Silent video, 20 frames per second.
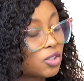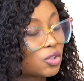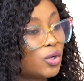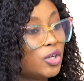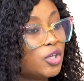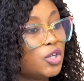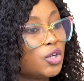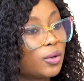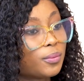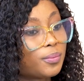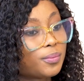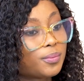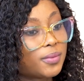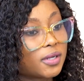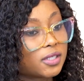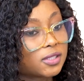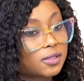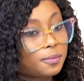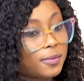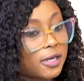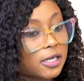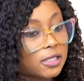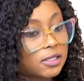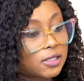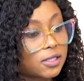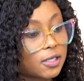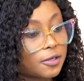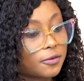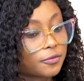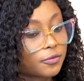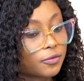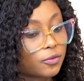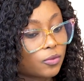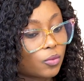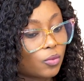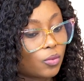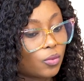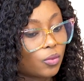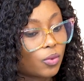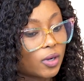So in your perspective,
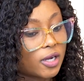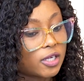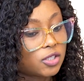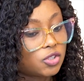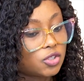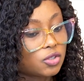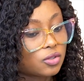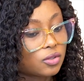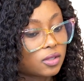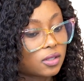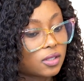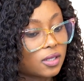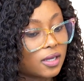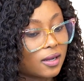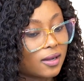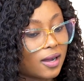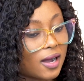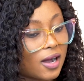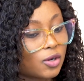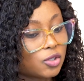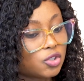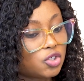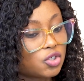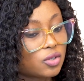how